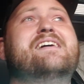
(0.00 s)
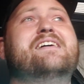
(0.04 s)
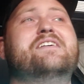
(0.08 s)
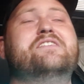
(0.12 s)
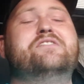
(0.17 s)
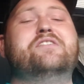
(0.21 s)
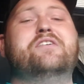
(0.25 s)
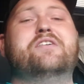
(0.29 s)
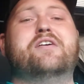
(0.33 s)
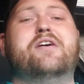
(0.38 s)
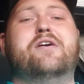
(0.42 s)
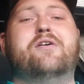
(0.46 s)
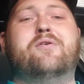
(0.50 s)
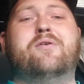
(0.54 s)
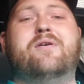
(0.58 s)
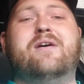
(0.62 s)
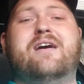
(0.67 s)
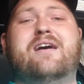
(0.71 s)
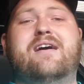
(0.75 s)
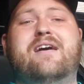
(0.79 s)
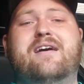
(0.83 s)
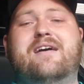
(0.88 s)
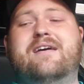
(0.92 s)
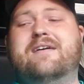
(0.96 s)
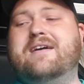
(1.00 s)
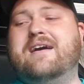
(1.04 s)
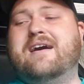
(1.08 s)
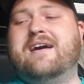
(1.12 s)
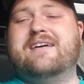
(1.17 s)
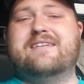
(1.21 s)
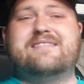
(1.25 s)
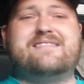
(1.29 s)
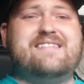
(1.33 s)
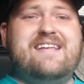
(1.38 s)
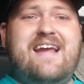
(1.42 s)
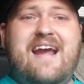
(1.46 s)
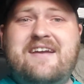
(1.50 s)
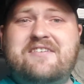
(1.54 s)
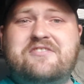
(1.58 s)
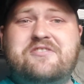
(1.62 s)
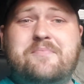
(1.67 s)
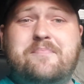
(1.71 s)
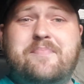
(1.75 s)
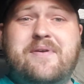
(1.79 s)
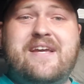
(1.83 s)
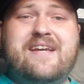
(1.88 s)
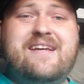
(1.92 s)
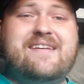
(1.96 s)

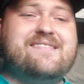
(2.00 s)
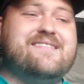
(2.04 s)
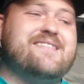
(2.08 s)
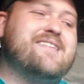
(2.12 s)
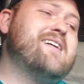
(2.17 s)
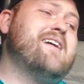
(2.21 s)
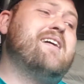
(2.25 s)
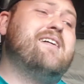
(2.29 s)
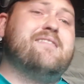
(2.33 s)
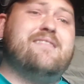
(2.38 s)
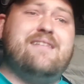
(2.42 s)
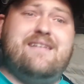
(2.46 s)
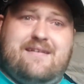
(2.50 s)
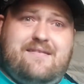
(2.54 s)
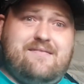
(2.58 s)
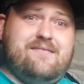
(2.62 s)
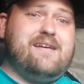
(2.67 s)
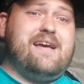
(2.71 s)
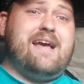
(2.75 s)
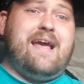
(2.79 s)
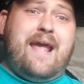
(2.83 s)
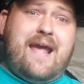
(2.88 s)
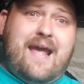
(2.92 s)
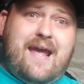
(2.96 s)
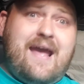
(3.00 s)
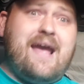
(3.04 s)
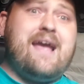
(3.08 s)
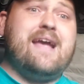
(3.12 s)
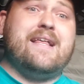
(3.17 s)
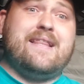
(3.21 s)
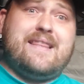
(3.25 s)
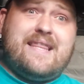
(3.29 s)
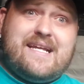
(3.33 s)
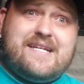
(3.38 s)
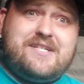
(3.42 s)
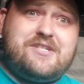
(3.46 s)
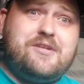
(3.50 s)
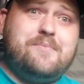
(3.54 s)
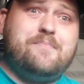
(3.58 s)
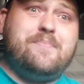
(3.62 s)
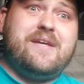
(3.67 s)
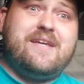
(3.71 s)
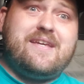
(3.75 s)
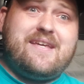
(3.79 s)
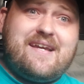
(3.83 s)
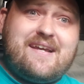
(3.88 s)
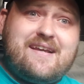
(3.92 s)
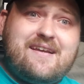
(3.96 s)
satrapies, then hey, they should be
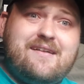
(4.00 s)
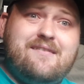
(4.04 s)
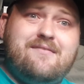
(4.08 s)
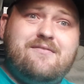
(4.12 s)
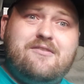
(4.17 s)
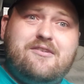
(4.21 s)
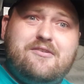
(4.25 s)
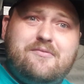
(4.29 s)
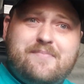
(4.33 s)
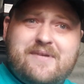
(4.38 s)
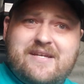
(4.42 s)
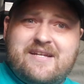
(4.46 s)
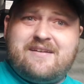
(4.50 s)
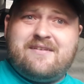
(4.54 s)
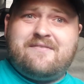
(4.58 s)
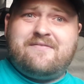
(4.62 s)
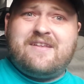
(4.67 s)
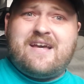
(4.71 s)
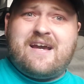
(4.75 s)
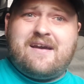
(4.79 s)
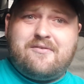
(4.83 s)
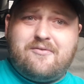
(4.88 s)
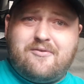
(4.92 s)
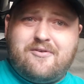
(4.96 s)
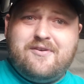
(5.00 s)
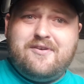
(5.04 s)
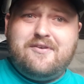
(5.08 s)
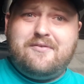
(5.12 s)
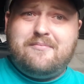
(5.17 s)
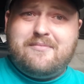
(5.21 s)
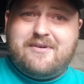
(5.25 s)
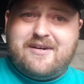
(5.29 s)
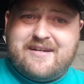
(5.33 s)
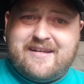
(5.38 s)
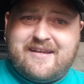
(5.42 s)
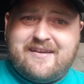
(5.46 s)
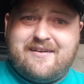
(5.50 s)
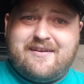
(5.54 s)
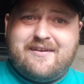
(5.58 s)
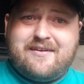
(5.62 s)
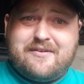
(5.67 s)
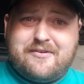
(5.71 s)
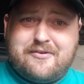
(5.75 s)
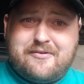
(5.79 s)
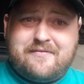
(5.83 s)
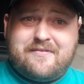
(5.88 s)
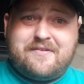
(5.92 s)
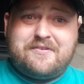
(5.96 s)
kicking a little bit of that oil money on
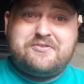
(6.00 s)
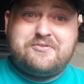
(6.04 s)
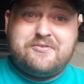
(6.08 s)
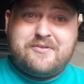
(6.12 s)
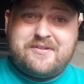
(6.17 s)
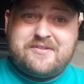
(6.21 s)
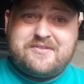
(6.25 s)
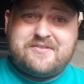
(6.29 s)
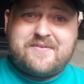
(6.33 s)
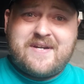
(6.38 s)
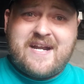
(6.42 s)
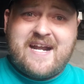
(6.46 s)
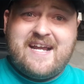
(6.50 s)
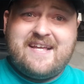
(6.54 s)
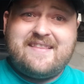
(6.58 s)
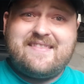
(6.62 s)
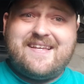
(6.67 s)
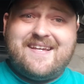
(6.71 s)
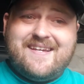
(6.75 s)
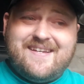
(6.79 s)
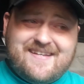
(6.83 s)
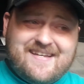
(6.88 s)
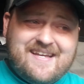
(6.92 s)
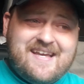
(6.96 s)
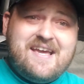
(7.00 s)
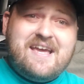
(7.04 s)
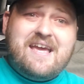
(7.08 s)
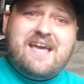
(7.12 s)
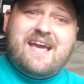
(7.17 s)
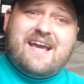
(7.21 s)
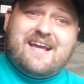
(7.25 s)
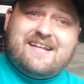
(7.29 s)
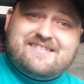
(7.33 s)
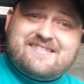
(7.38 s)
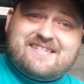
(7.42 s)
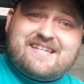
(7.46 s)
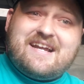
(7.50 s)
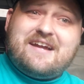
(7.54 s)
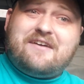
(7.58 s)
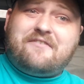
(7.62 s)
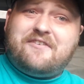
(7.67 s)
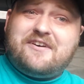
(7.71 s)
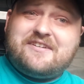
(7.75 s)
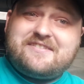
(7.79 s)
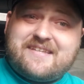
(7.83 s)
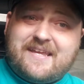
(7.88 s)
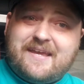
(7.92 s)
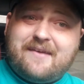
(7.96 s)
over to us, right? They, instead of
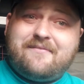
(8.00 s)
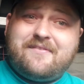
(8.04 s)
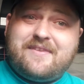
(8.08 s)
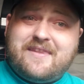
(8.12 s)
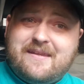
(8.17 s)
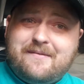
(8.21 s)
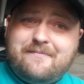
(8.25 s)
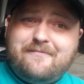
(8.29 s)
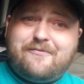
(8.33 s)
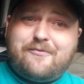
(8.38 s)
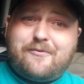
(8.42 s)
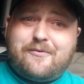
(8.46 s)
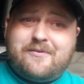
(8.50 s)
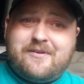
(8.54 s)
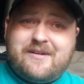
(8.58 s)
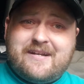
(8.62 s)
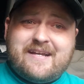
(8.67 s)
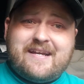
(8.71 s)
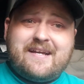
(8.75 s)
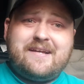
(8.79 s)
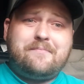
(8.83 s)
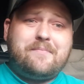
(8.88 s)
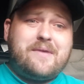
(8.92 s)
us giving them foreign aid,